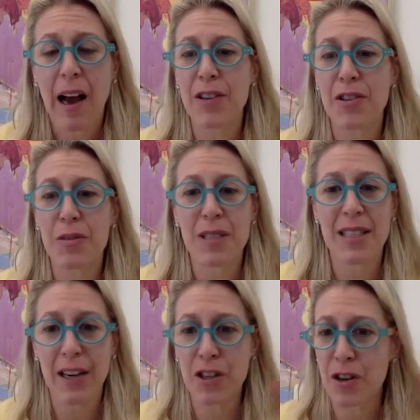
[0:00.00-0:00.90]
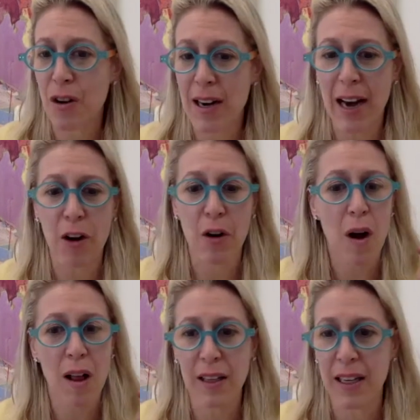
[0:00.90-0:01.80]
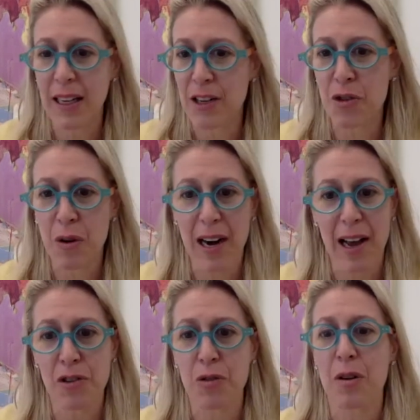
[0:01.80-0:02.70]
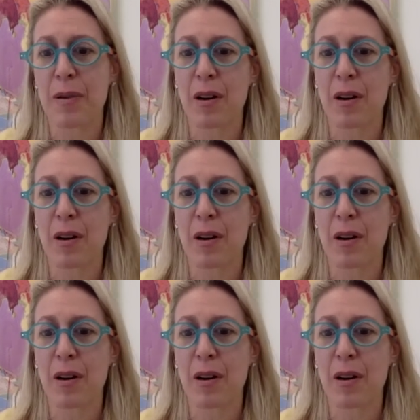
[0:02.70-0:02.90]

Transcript: I do a section on air quality, indoor and outdoor,